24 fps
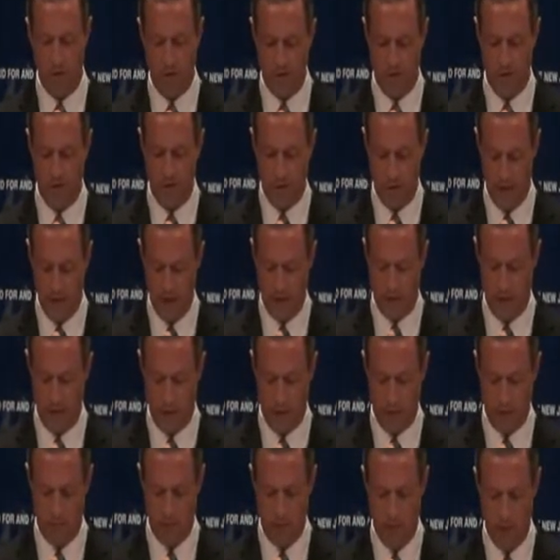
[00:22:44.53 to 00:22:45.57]
Christie live
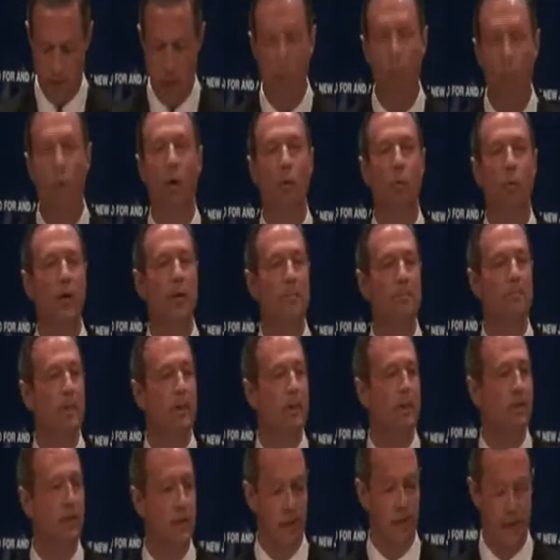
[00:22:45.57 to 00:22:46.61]
in? We're
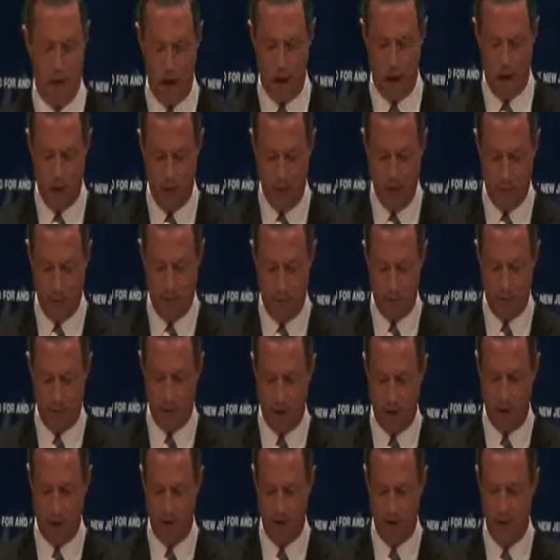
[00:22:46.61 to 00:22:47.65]
rebuilding our
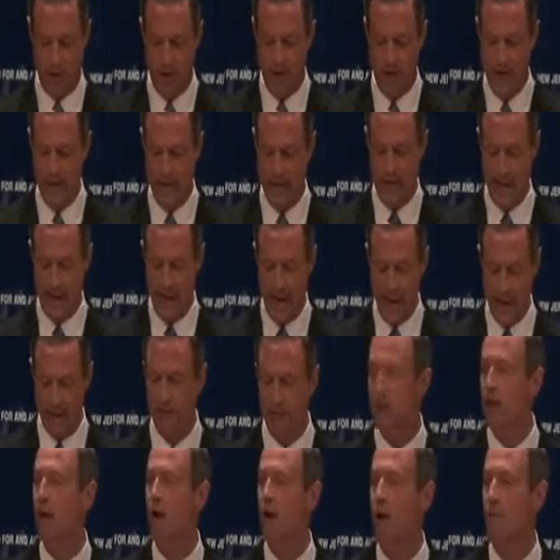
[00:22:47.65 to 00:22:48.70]
infrastructure,
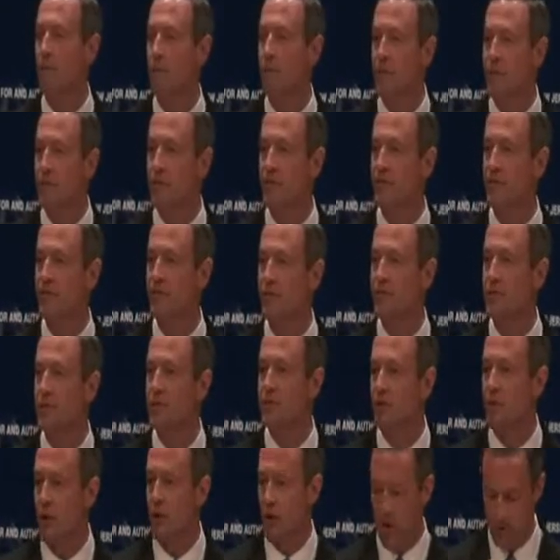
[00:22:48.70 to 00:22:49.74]
connecting our
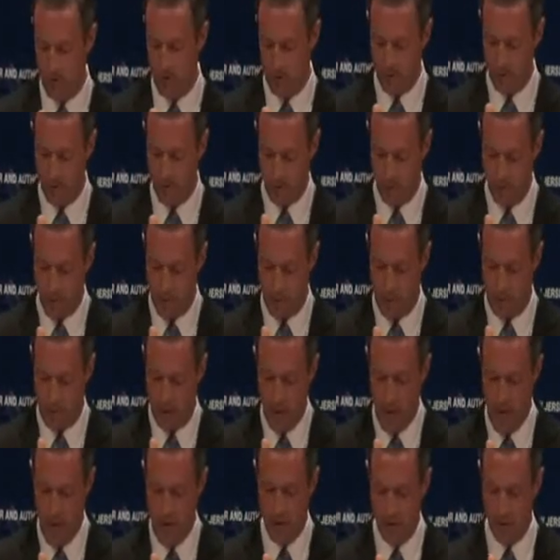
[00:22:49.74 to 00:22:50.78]
businesses, large and
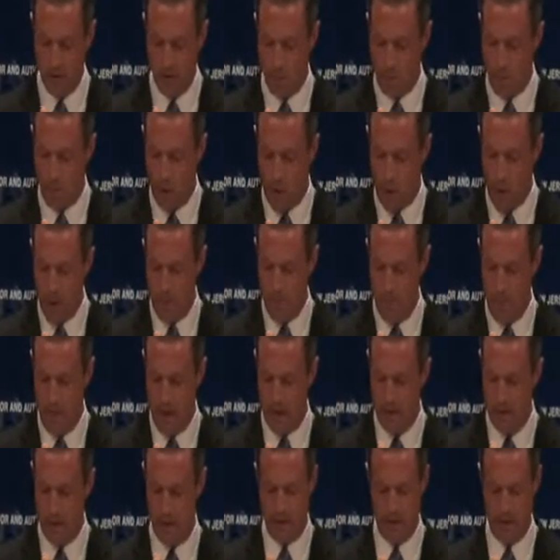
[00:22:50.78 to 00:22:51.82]
small, to
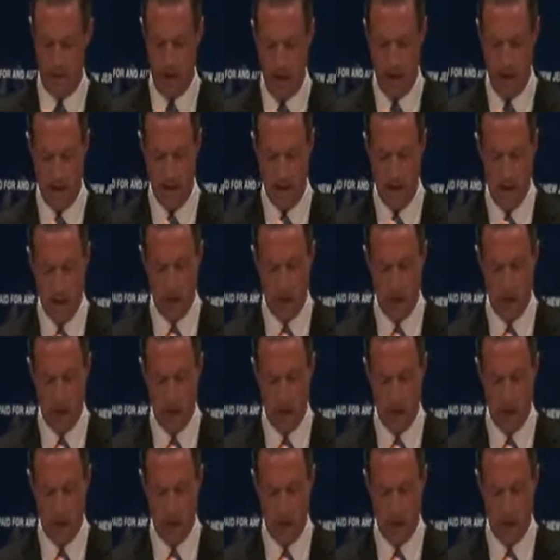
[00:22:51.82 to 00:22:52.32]
broadband internet,